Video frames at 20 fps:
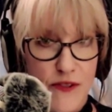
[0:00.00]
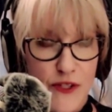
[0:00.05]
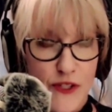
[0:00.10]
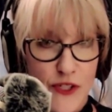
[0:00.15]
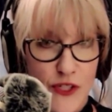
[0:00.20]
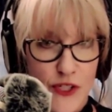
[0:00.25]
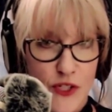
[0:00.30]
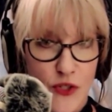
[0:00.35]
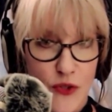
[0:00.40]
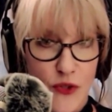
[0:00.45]

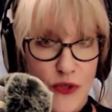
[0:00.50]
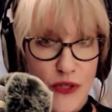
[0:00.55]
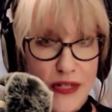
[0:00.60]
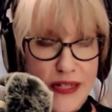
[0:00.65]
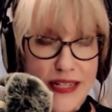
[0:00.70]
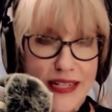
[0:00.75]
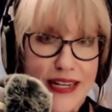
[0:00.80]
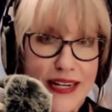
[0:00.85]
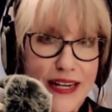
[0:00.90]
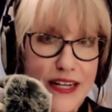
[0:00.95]
story,
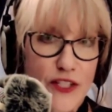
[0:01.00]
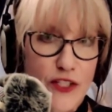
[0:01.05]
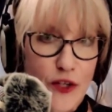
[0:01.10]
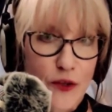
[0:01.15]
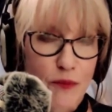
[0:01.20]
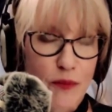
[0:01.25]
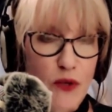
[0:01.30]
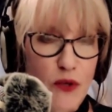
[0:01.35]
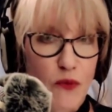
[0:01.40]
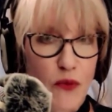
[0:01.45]
and I don't
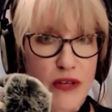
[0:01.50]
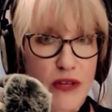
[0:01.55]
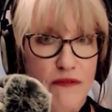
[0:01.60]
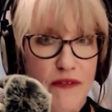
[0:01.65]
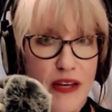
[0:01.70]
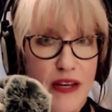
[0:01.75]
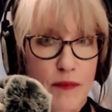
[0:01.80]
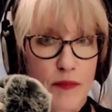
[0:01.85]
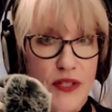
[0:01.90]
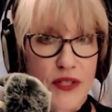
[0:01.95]
mean
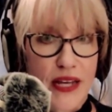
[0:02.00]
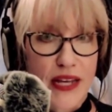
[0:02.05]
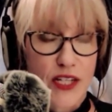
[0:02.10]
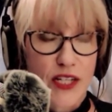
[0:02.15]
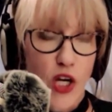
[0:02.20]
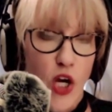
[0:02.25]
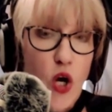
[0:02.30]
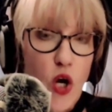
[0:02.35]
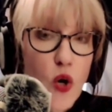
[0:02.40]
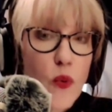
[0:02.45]
revamp like,
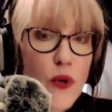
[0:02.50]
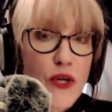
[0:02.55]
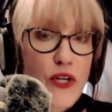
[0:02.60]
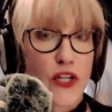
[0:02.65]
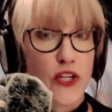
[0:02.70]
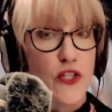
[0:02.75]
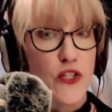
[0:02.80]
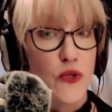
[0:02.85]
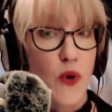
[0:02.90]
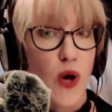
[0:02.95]
oh, we're going to
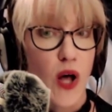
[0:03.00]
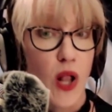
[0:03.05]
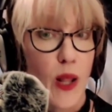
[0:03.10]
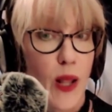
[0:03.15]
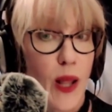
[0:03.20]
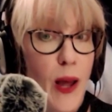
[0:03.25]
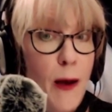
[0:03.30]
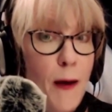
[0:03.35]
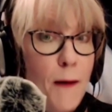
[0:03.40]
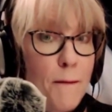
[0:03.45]
do all
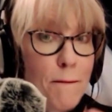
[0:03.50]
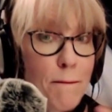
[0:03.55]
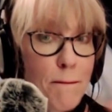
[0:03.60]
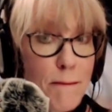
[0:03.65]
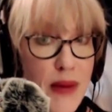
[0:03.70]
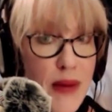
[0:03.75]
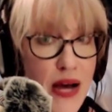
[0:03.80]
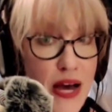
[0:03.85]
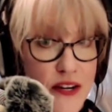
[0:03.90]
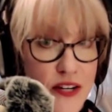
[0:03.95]

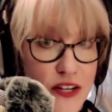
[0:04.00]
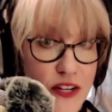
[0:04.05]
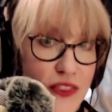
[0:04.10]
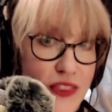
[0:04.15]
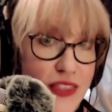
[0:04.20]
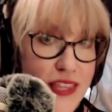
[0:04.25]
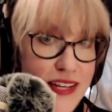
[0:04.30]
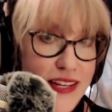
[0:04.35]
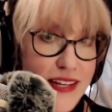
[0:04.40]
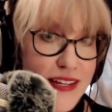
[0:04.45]
modern
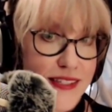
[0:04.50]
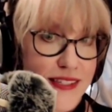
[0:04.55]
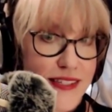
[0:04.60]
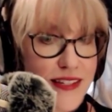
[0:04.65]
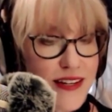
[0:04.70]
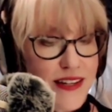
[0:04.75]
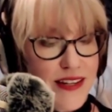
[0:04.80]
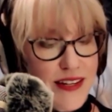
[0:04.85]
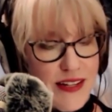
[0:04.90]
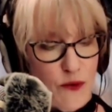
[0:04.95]
things in
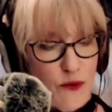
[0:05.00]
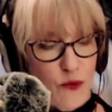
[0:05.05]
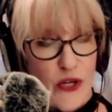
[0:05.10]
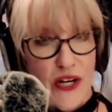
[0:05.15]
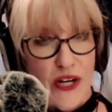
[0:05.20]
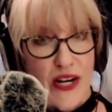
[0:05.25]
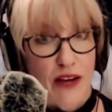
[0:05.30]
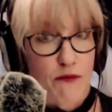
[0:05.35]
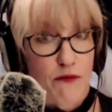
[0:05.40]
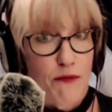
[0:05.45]
it and we're going
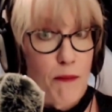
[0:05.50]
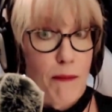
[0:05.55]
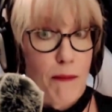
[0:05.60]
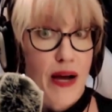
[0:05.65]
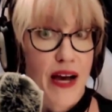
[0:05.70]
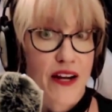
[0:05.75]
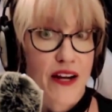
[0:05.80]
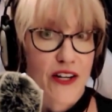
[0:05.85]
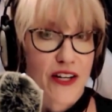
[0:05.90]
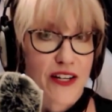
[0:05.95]
to have
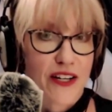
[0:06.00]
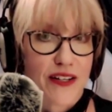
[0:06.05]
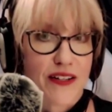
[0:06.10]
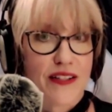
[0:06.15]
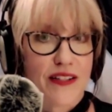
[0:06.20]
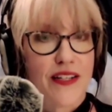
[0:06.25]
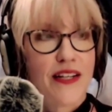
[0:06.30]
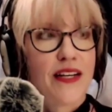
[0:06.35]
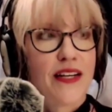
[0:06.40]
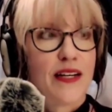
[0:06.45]
modern
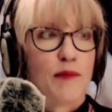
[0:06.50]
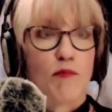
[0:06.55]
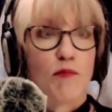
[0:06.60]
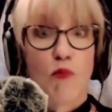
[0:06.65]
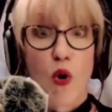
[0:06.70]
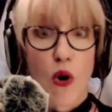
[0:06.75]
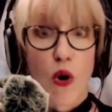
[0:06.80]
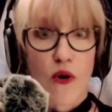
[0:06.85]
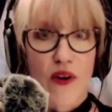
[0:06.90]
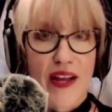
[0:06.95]

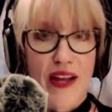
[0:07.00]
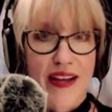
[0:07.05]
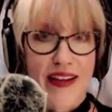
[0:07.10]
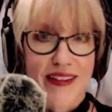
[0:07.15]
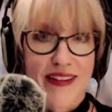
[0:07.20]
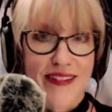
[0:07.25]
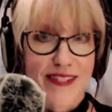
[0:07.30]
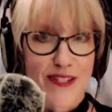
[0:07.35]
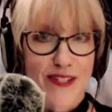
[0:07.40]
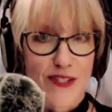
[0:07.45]

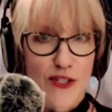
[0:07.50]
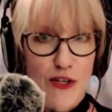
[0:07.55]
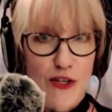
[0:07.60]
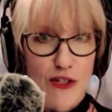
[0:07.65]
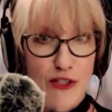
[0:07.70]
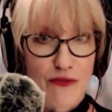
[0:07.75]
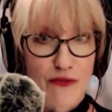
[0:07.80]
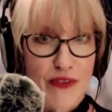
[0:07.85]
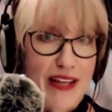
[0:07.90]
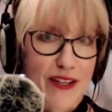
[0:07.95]
mores and social
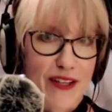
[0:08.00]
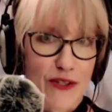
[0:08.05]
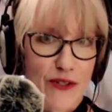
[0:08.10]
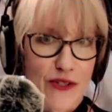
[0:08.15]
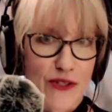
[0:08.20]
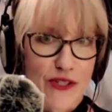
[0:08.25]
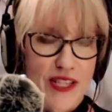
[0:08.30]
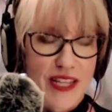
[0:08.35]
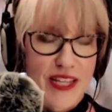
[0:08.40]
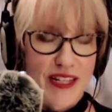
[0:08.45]
values
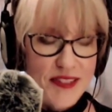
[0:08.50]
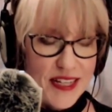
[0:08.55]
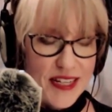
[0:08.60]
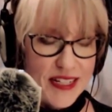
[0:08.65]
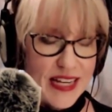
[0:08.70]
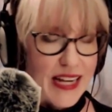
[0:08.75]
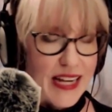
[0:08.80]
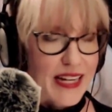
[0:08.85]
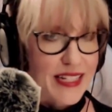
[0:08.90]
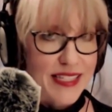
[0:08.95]
and things like
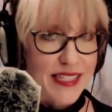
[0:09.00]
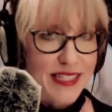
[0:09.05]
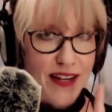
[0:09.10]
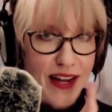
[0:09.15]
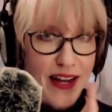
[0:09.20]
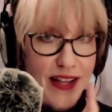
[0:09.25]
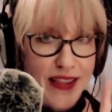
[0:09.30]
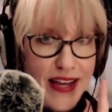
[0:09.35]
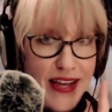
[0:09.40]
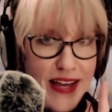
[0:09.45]
that. It's not
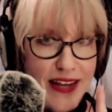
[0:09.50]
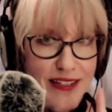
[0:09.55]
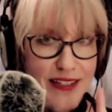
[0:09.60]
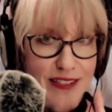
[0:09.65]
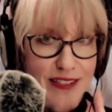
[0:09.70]
that.